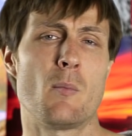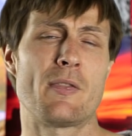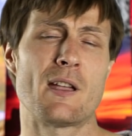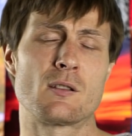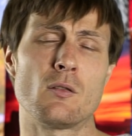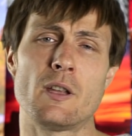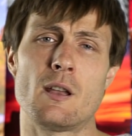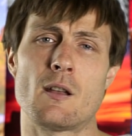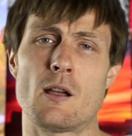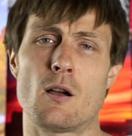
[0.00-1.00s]
But that's only
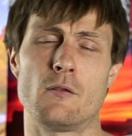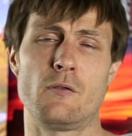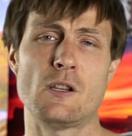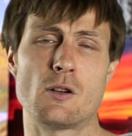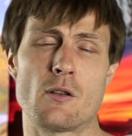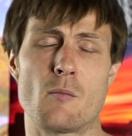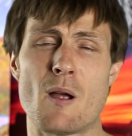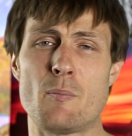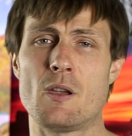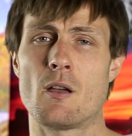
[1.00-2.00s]
a Nikon feature. There
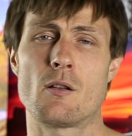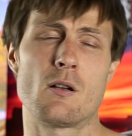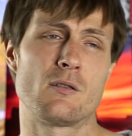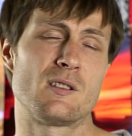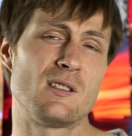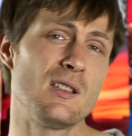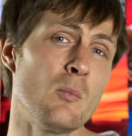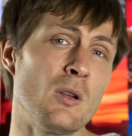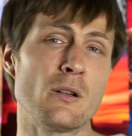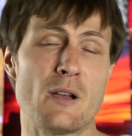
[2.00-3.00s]
might be other
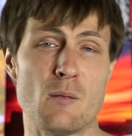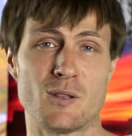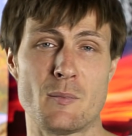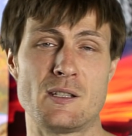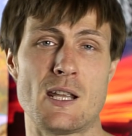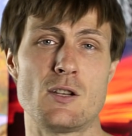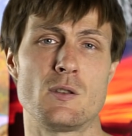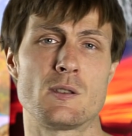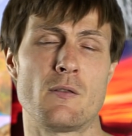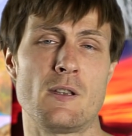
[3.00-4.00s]
similar
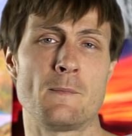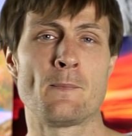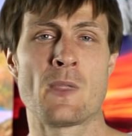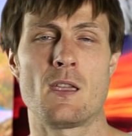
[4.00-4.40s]
implementations of it.